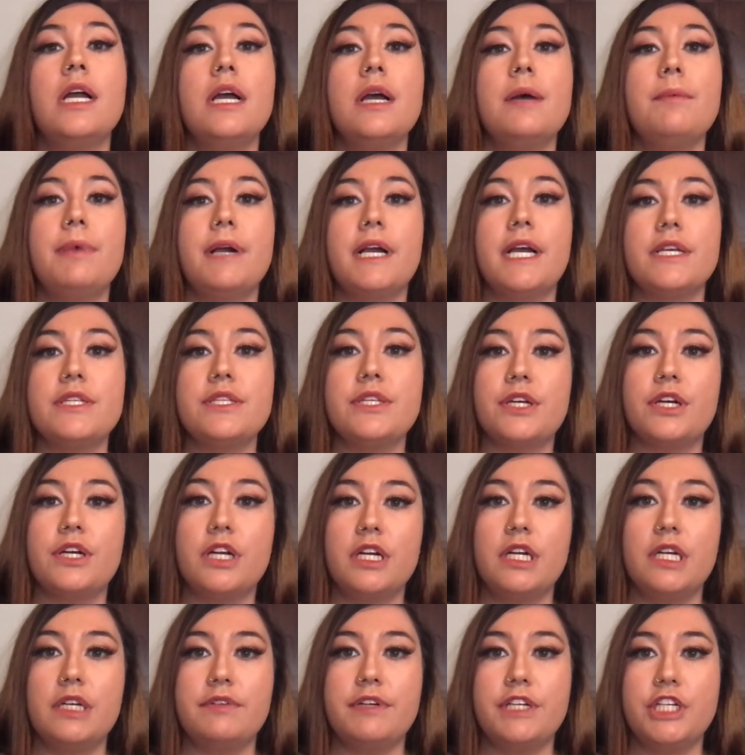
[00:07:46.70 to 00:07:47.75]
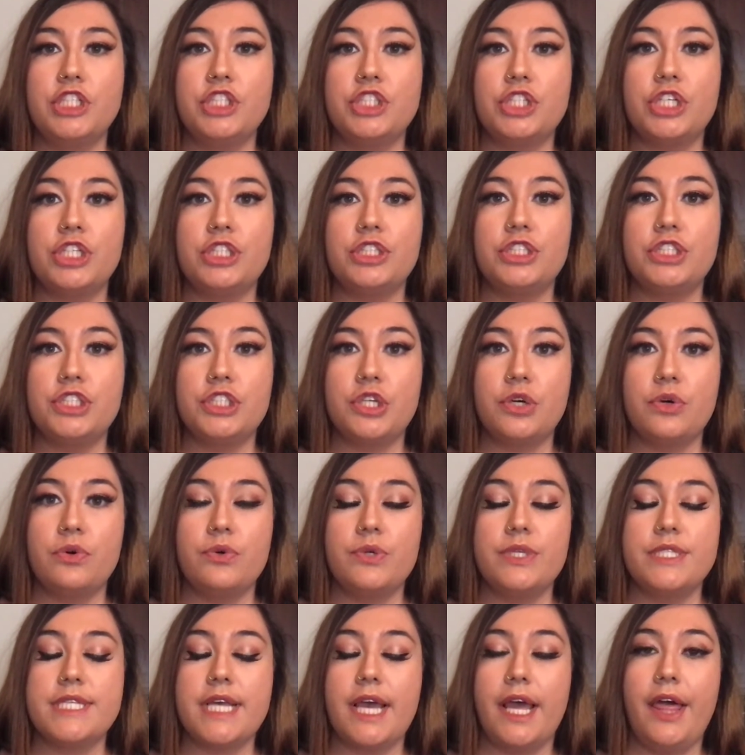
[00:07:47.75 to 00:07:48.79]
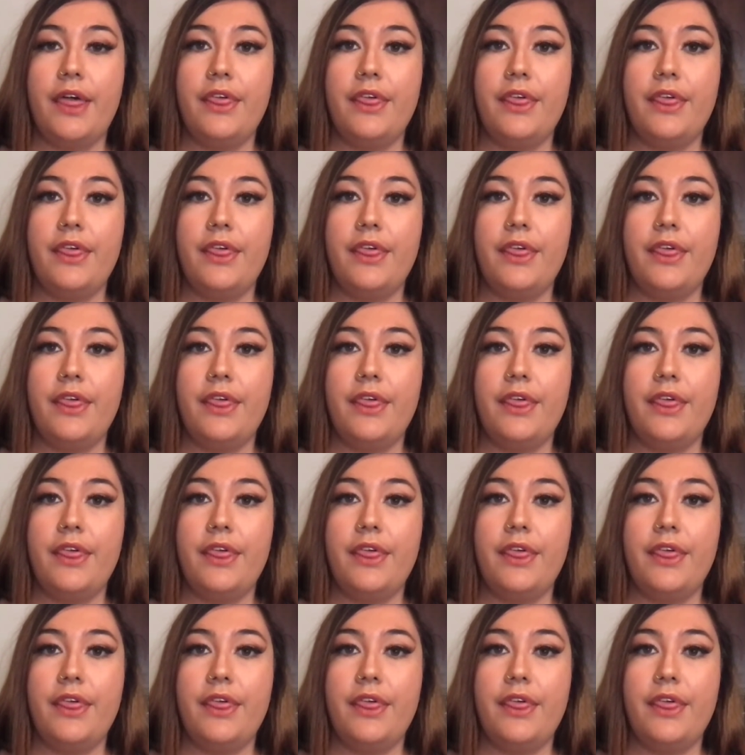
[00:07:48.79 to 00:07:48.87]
Because the current research shows